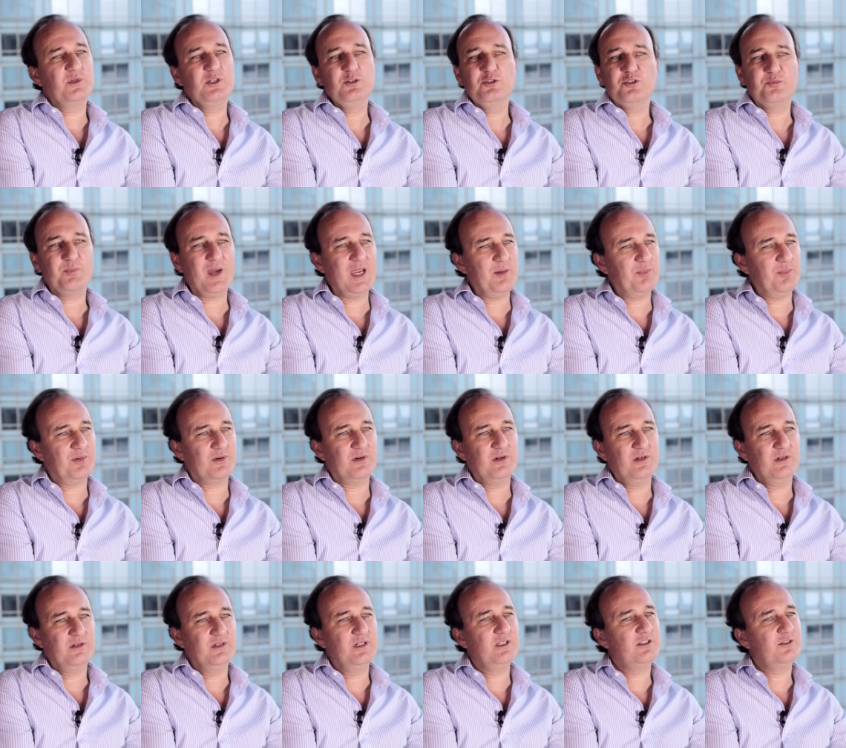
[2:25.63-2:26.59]
We use paper.
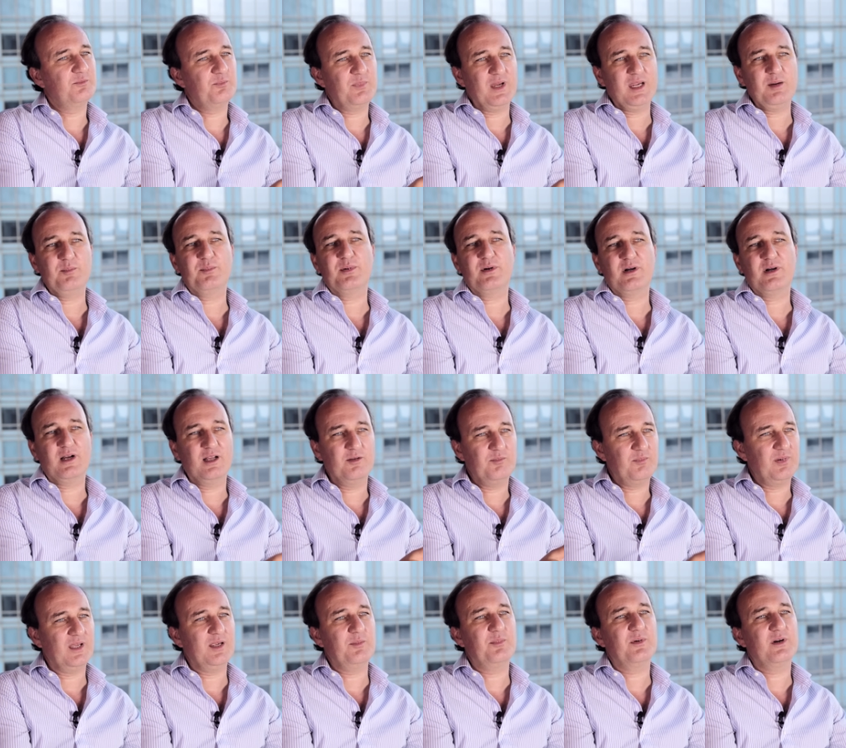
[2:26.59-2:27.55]
It's paper
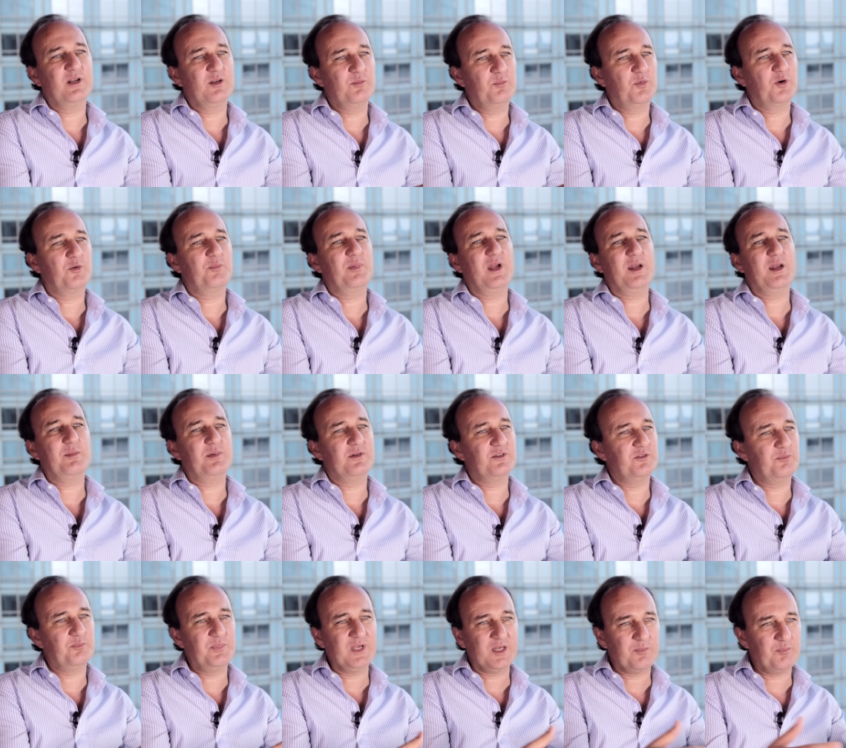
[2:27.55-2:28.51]
and paper and more paper.
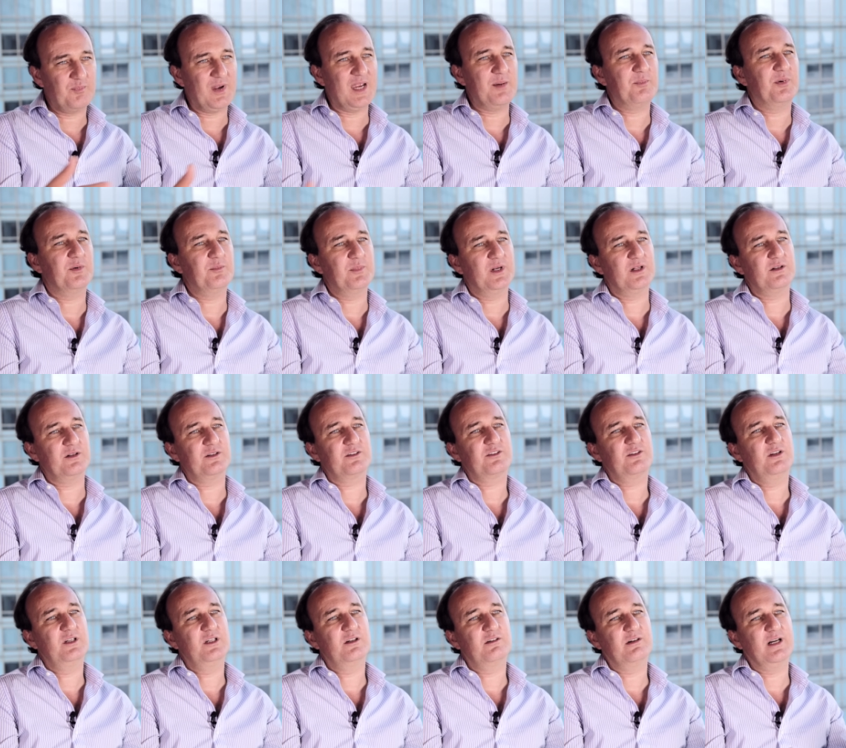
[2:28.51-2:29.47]
It's big paper mills,
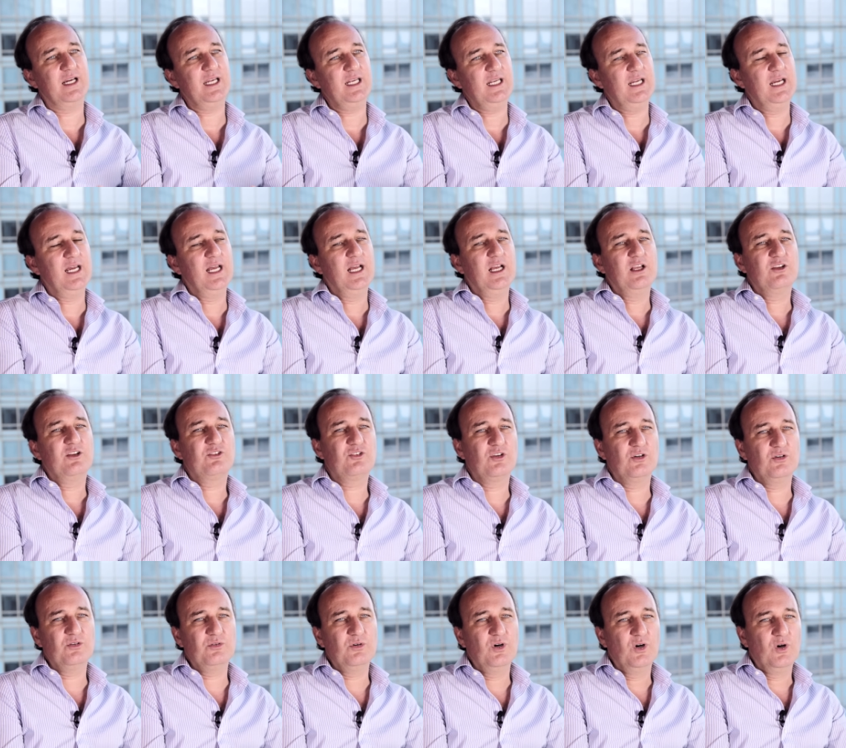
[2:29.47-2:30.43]
right?
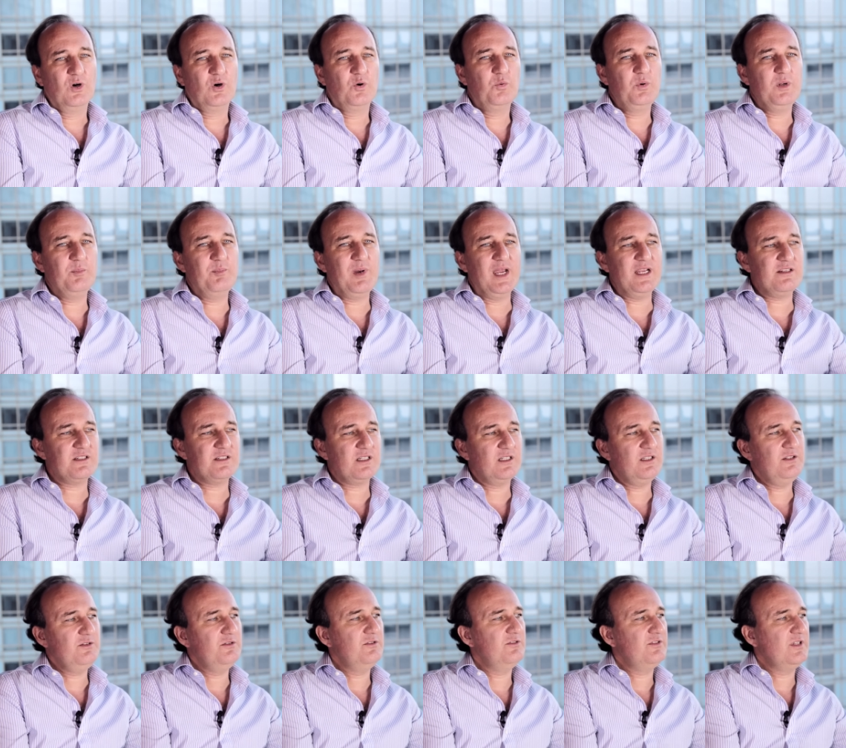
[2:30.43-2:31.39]
So we're
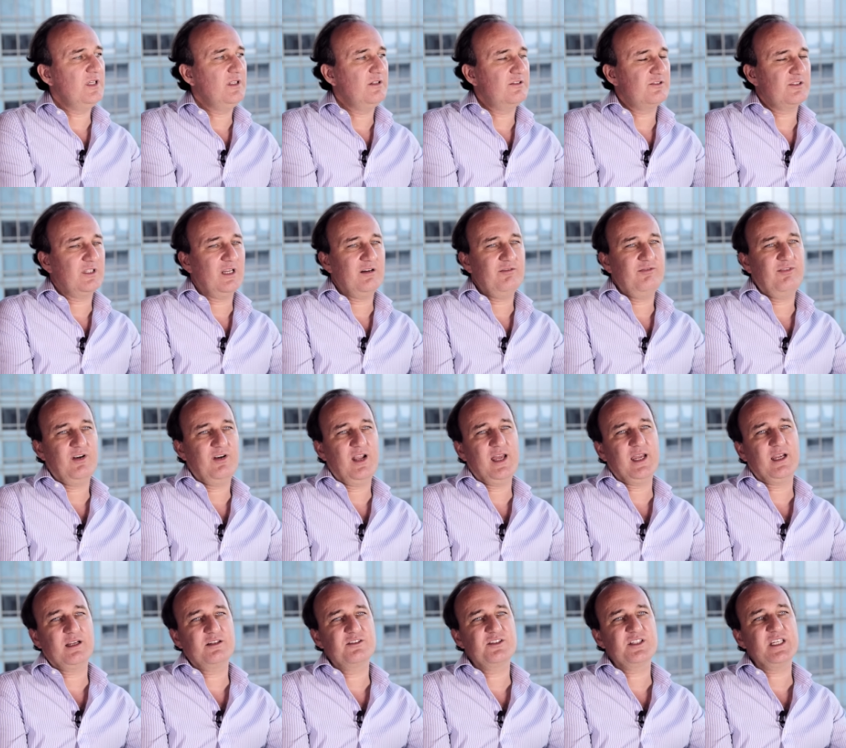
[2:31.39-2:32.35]
basically using stuff
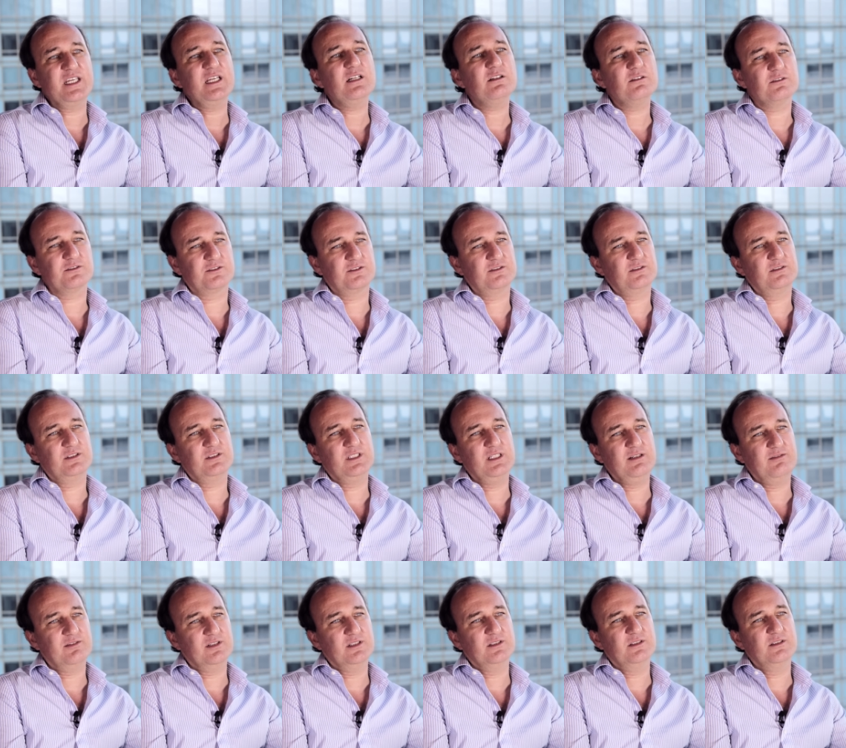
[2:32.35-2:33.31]
like seals
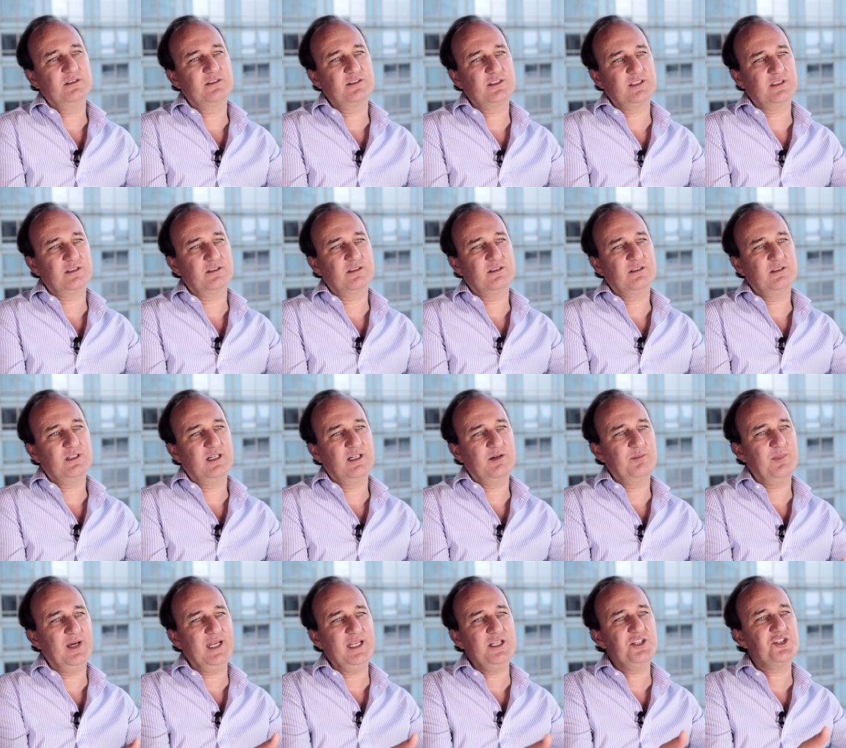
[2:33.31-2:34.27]
even still. I
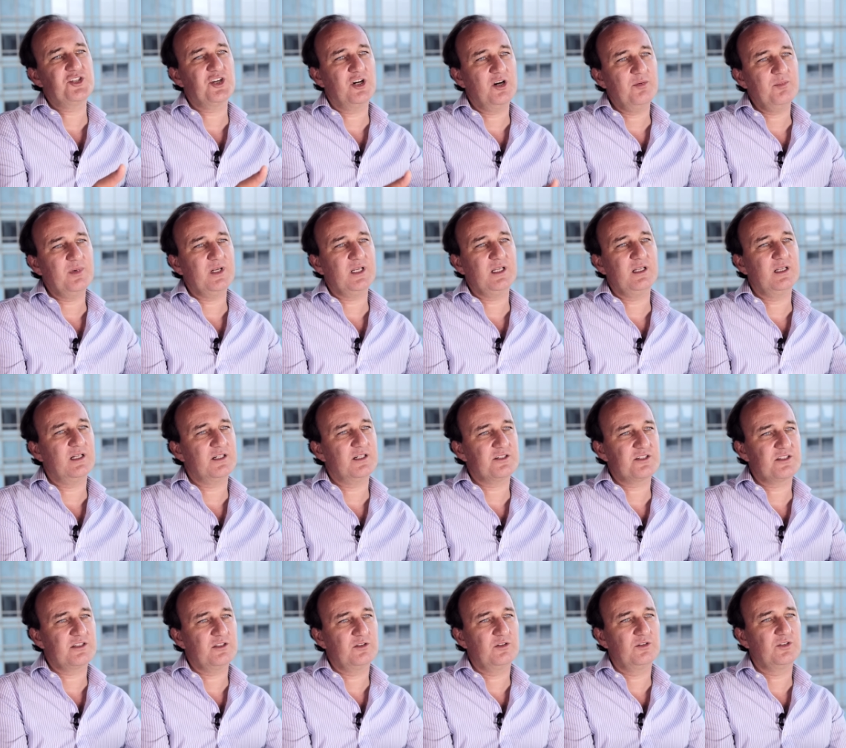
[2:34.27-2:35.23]
bet in Germany
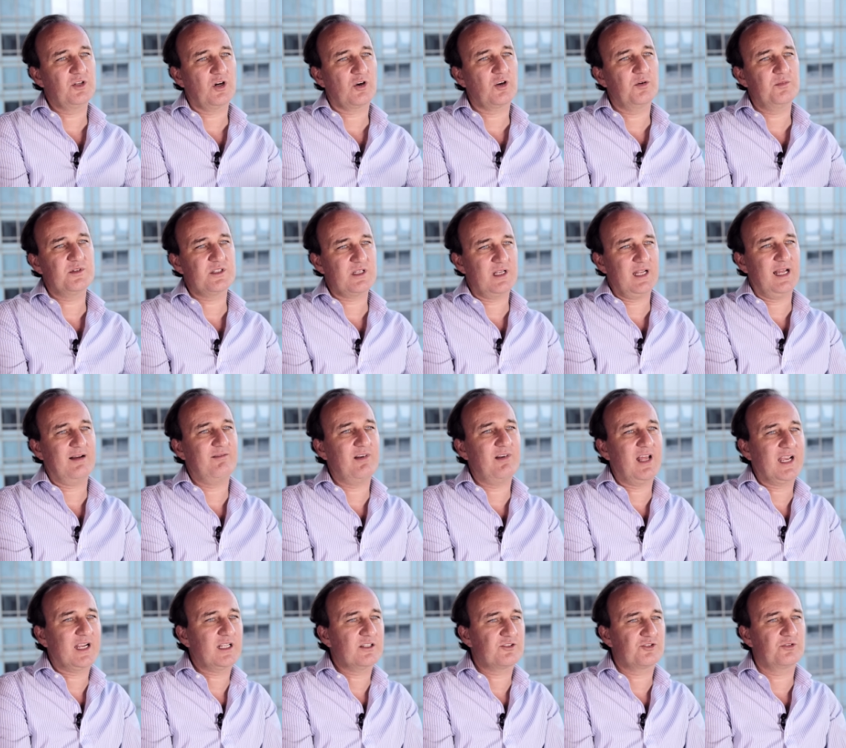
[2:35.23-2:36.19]
there's still documents that have
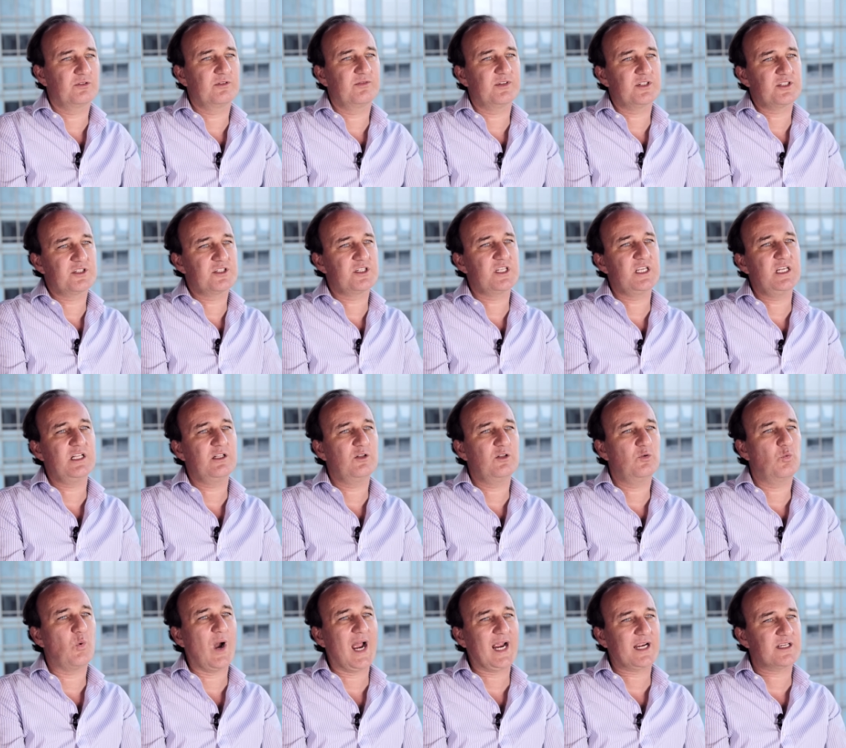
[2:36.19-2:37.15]
like a sort of a
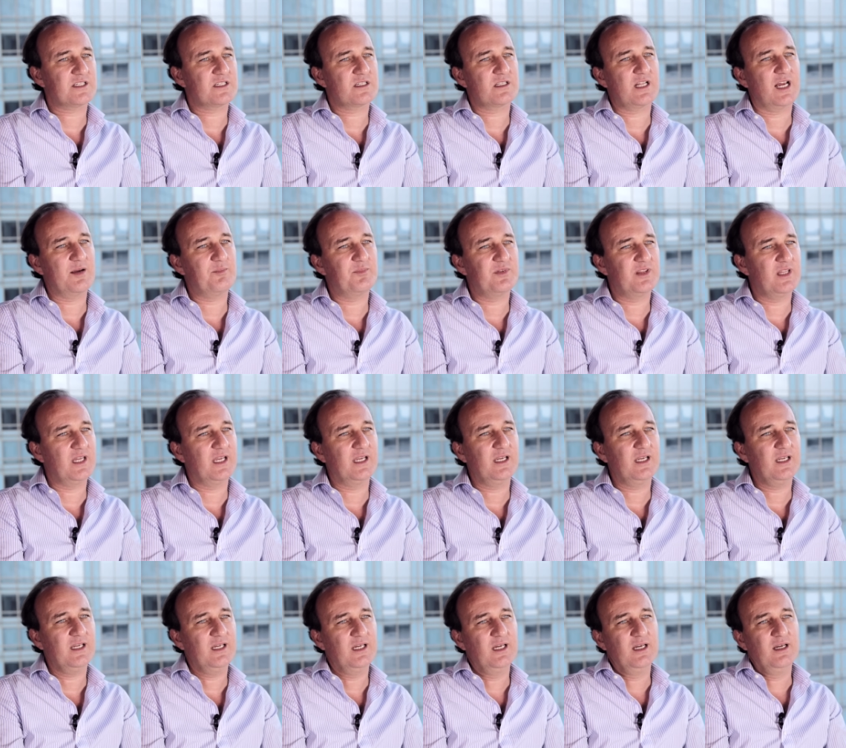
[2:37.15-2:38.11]
seal wax type
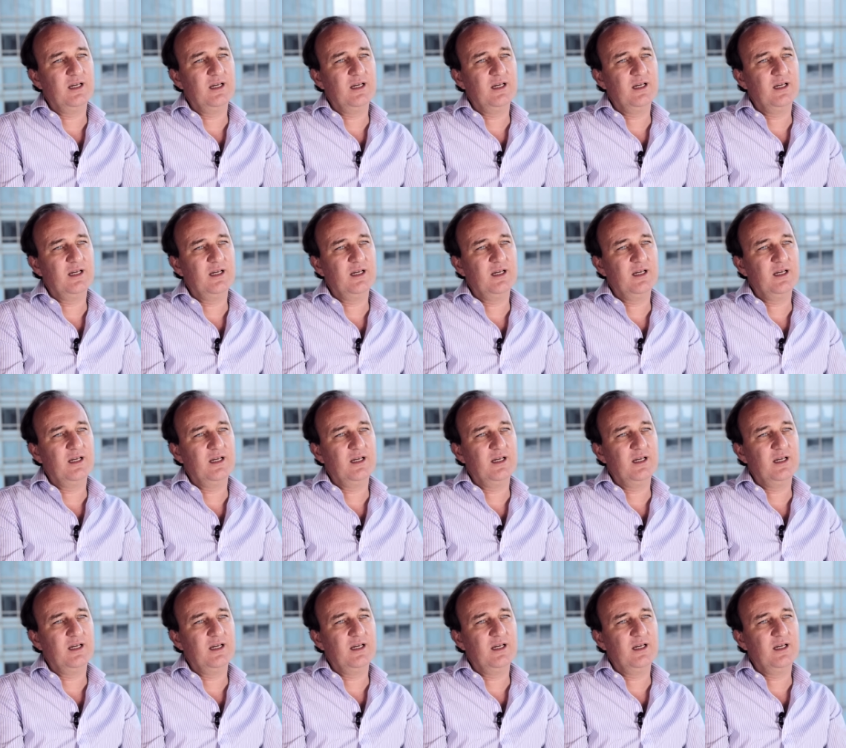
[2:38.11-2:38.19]
thing.